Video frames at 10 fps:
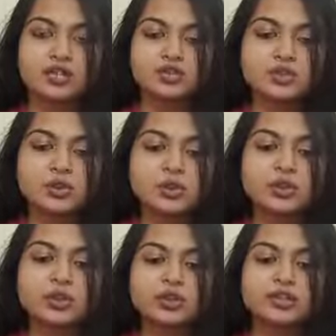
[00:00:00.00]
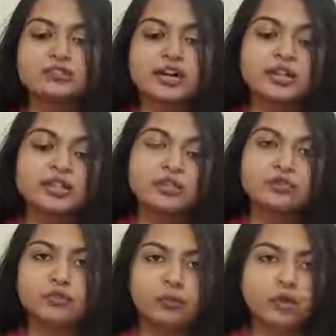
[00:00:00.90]
So you can find our
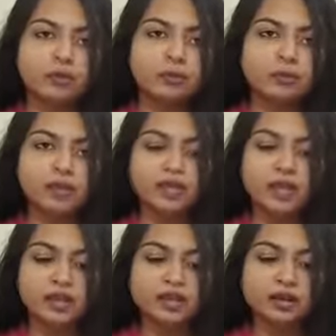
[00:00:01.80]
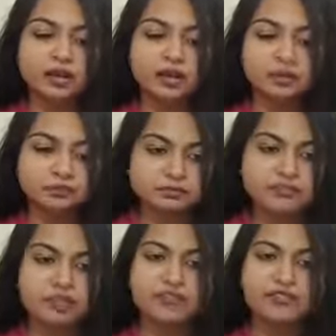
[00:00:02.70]
phone number in the
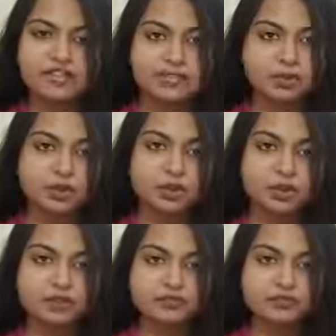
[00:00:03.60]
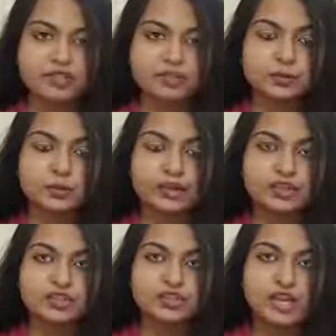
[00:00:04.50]
Facebook
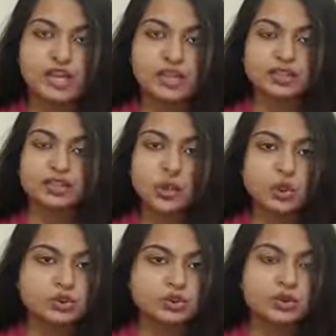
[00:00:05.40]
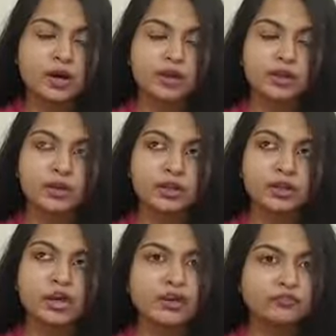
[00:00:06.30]
page and also our
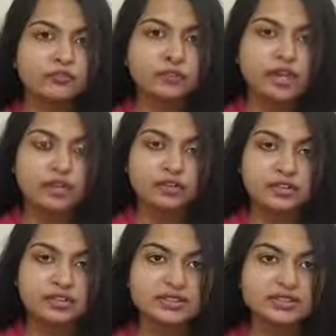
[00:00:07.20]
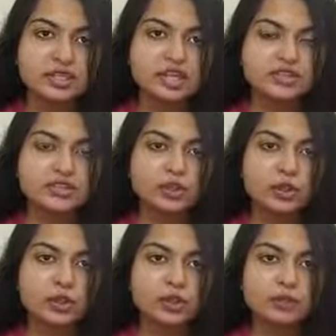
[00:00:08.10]
full address.
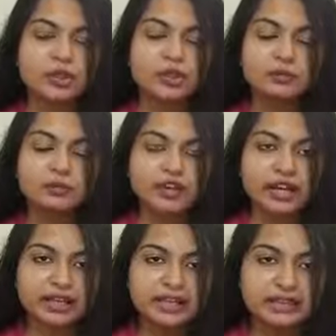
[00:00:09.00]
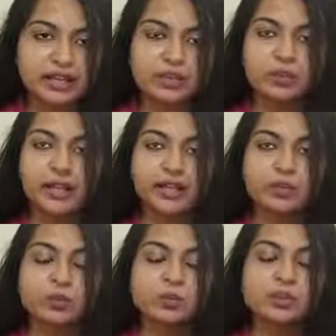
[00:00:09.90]
So you can come here anytime
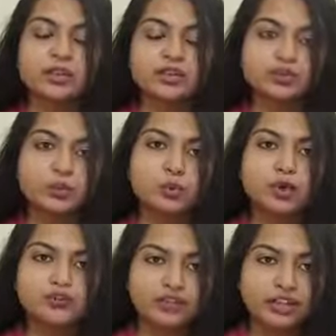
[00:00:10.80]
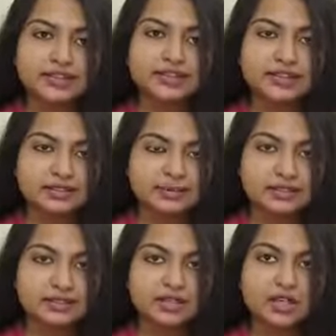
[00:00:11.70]
and we will give you free
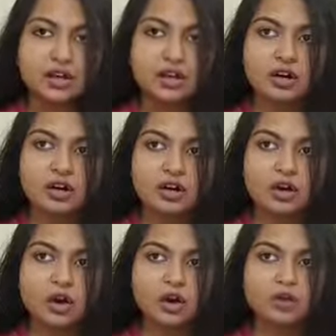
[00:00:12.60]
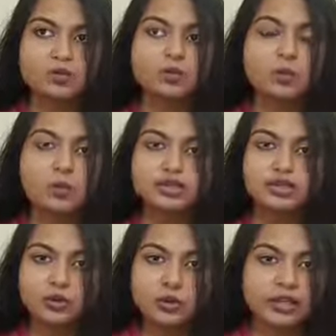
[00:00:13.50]
assessment on what
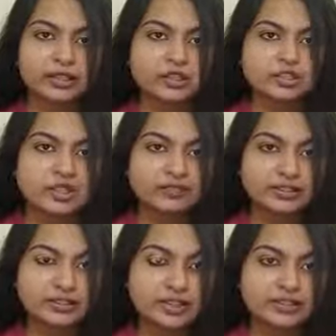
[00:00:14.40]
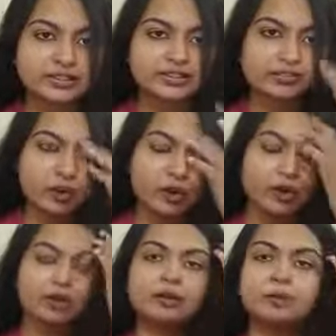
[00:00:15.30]
your English level is for
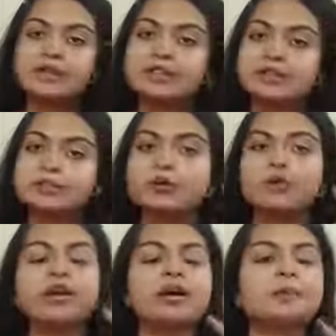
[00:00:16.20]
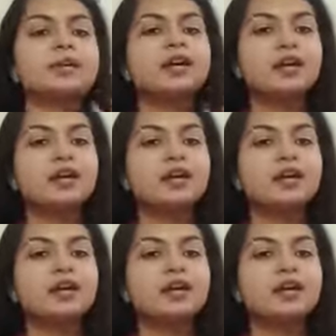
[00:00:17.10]
a PTE program.